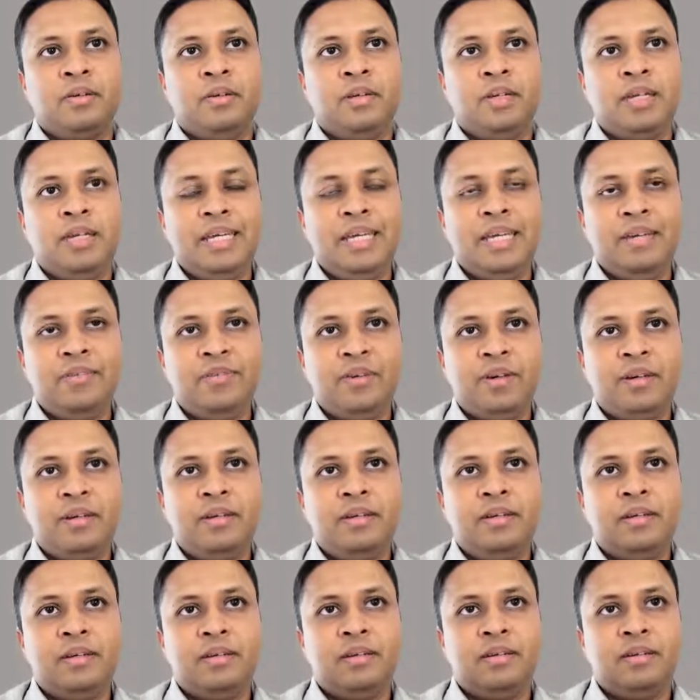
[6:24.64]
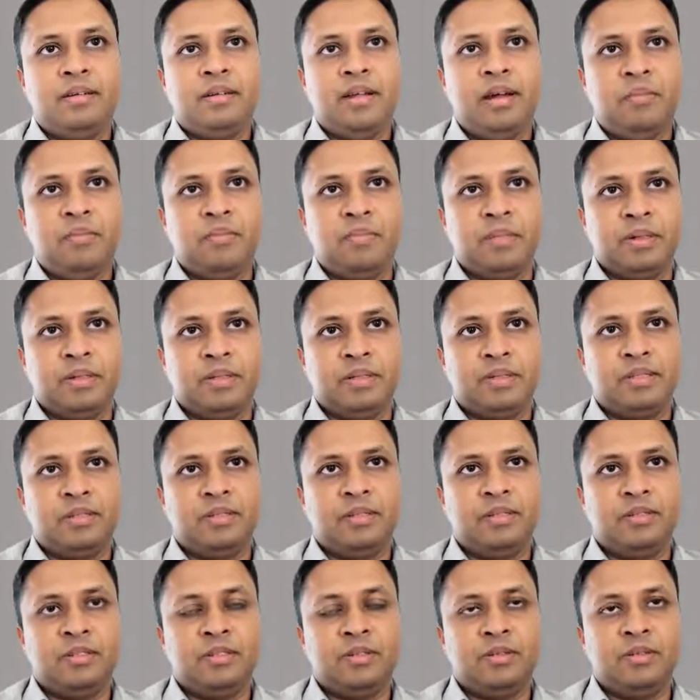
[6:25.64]
even numbers.
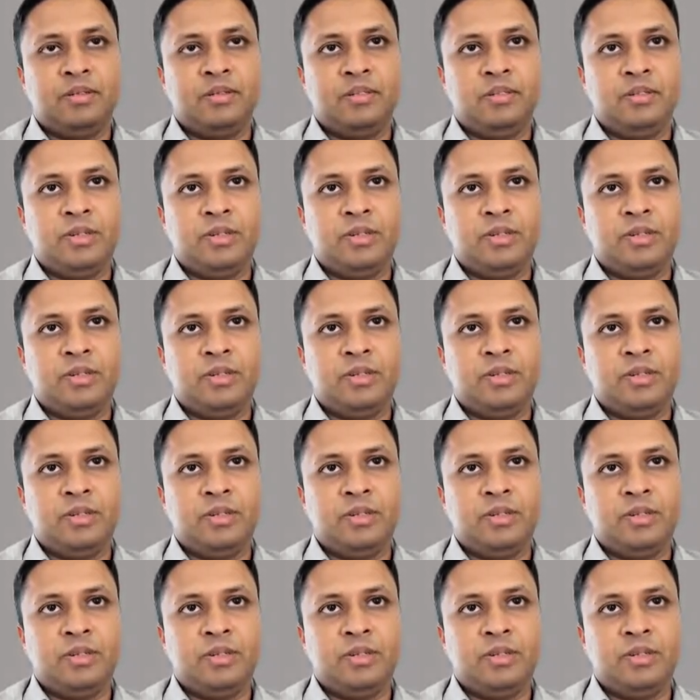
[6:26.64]
So